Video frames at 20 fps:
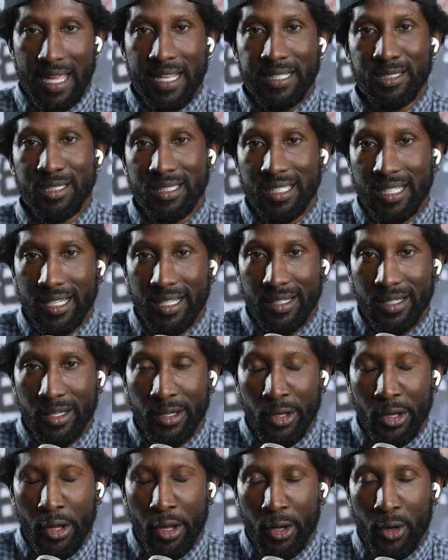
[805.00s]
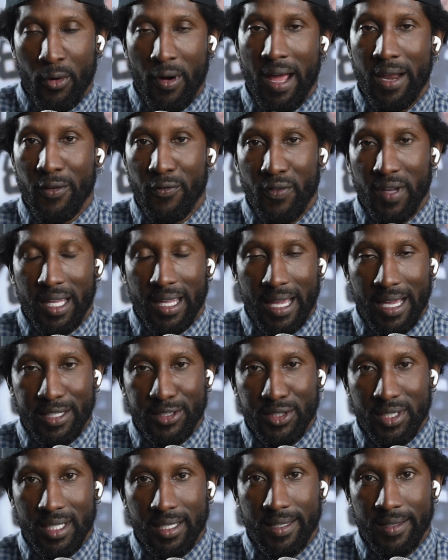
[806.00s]
Instant
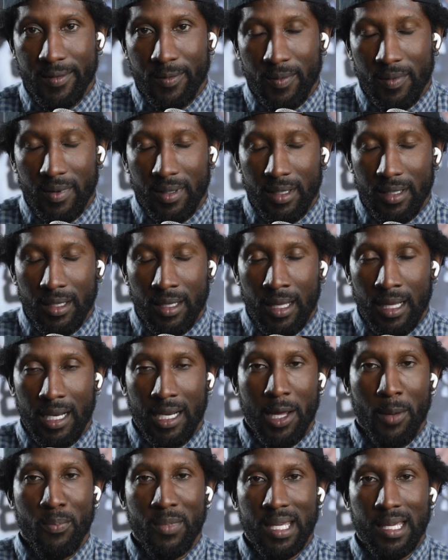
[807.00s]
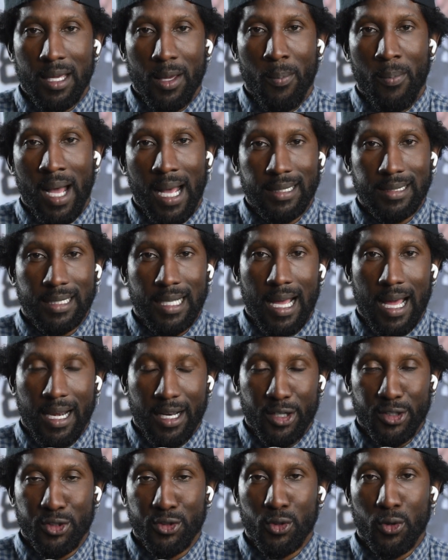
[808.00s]
gratification. Let me get my side of
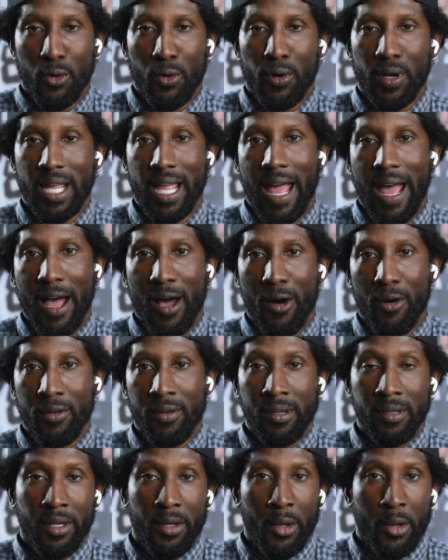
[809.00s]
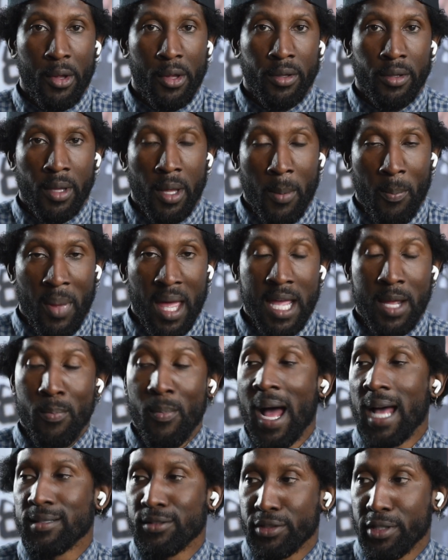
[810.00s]
the story out, paint
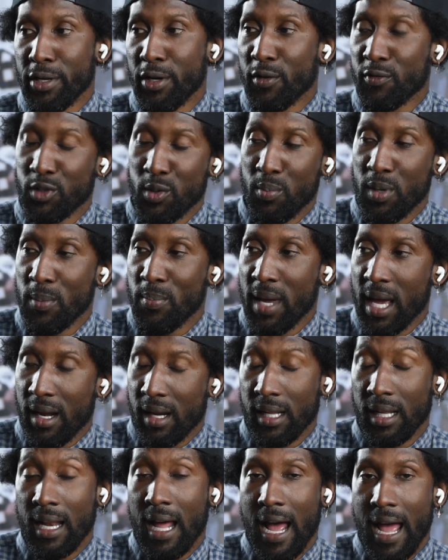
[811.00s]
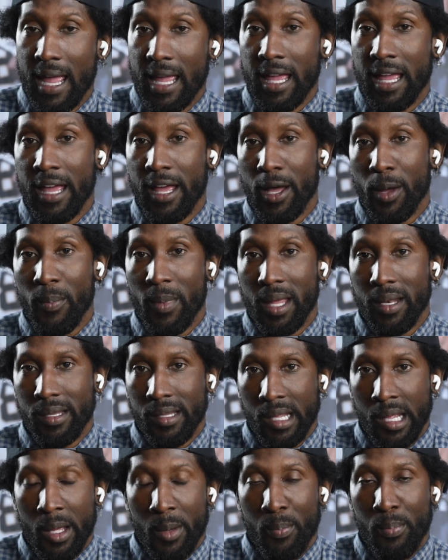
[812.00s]
myself to be better than I am, and
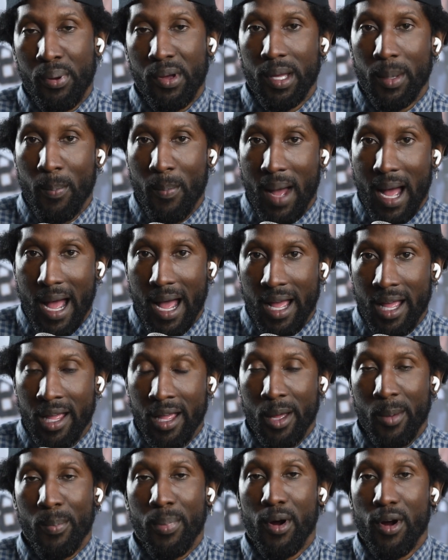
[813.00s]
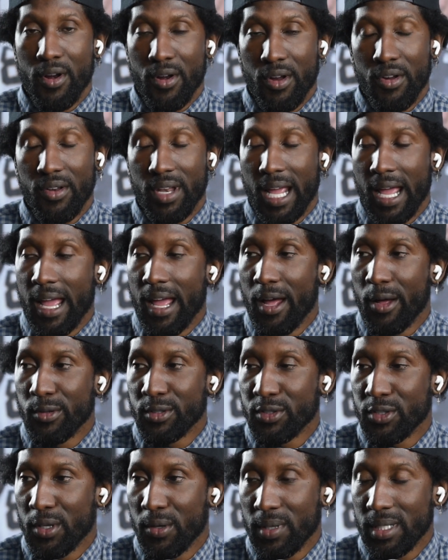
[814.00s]
put my partner down.
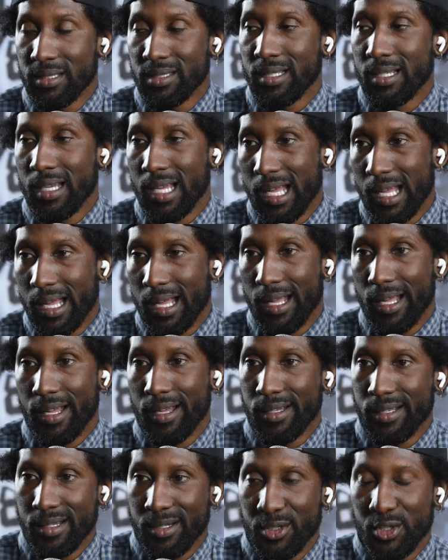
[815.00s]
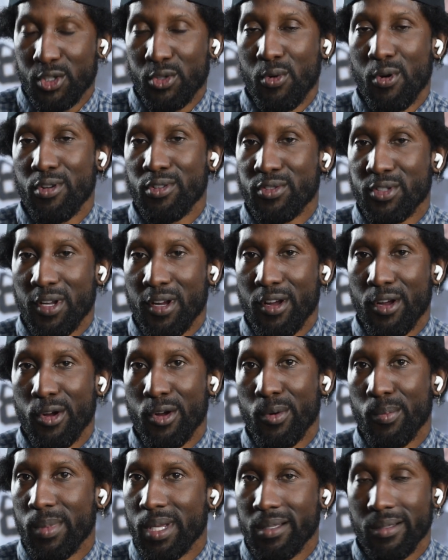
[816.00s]
So it's a
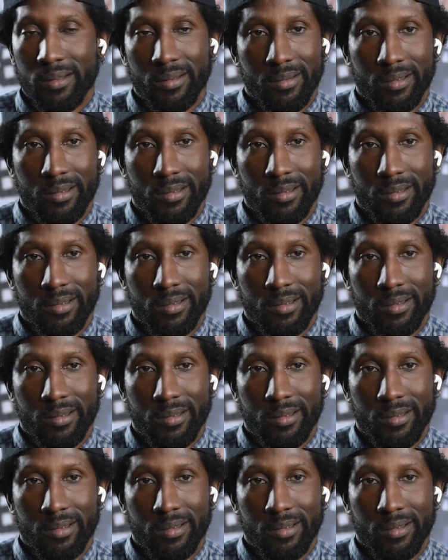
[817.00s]
short-term